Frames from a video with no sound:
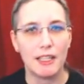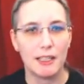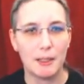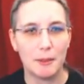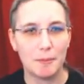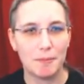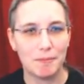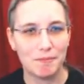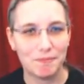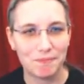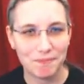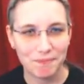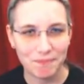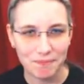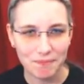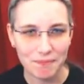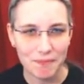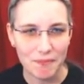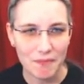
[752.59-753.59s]
Um,
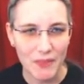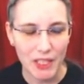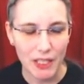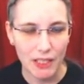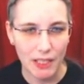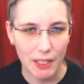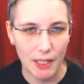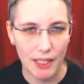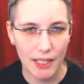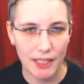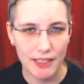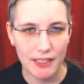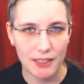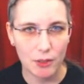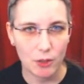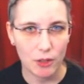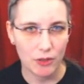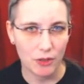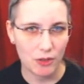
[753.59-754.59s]

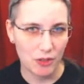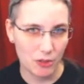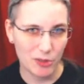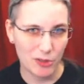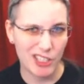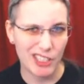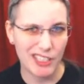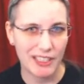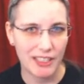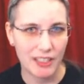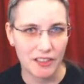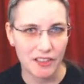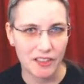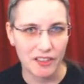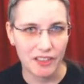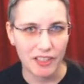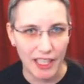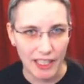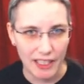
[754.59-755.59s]
and it also usually
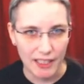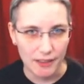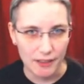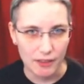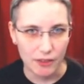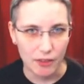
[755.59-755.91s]
doesn't scale.